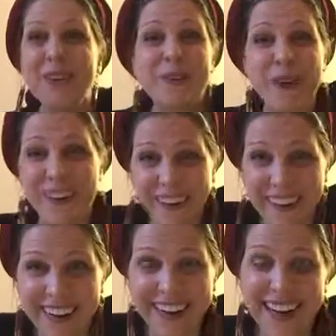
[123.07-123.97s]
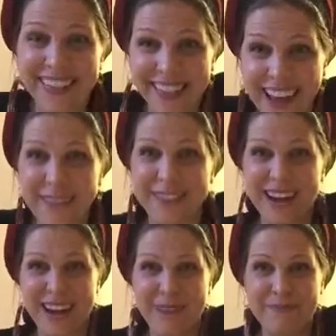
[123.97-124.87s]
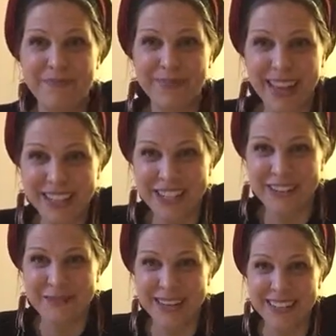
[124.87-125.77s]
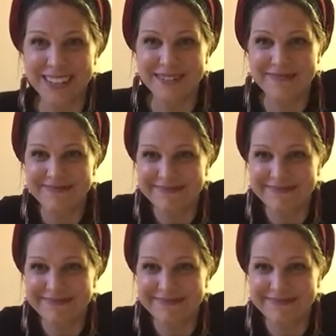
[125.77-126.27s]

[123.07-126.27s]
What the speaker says: You are a lifetime achievement.